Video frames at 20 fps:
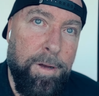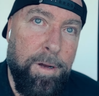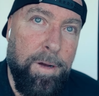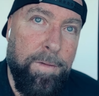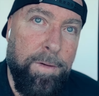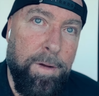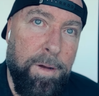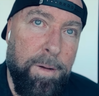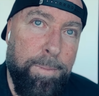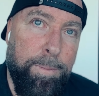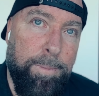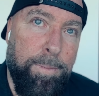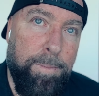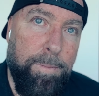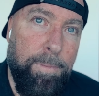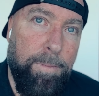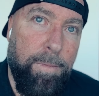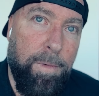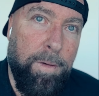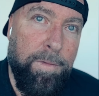of a
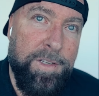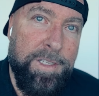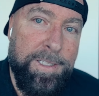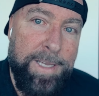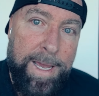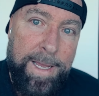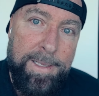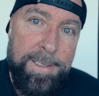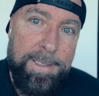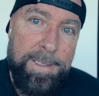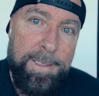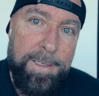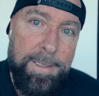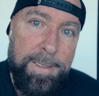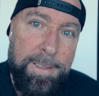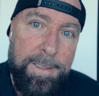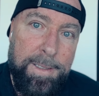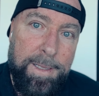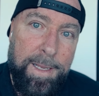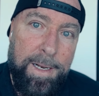of saint
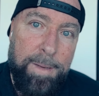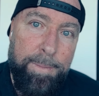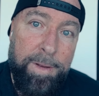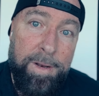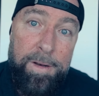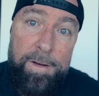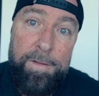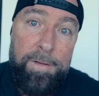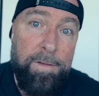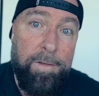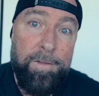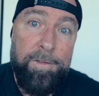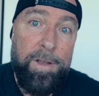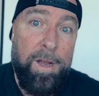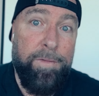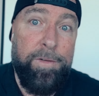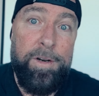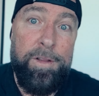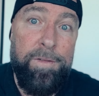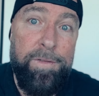that had been
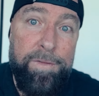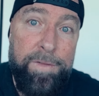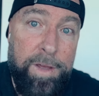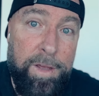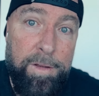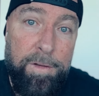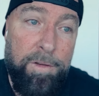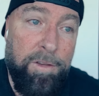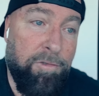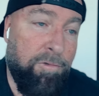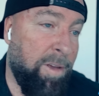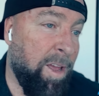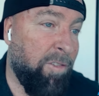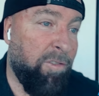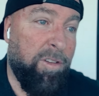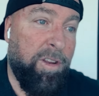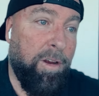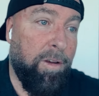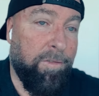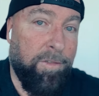discovered in the field three
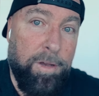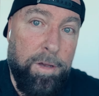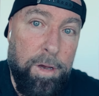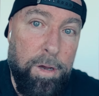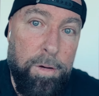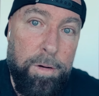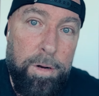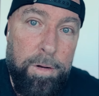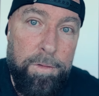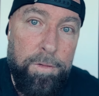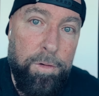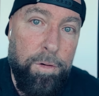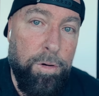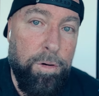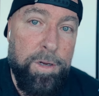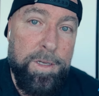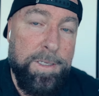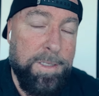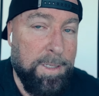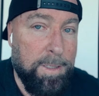hundred years ago in
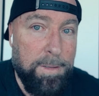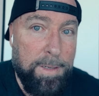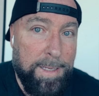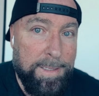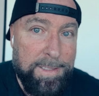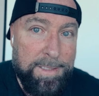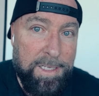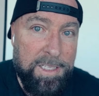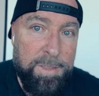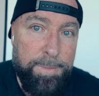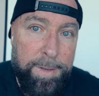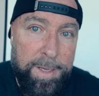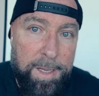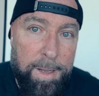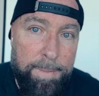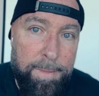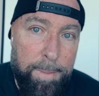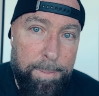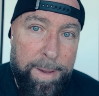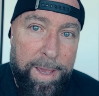Honduras and had since
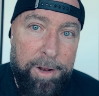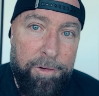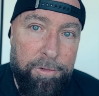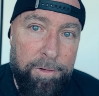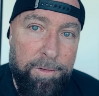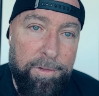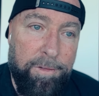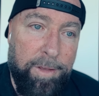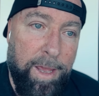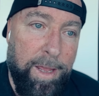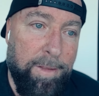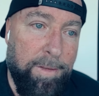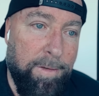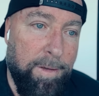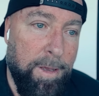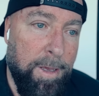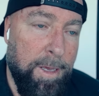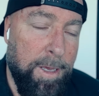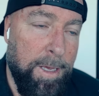become the patron saint.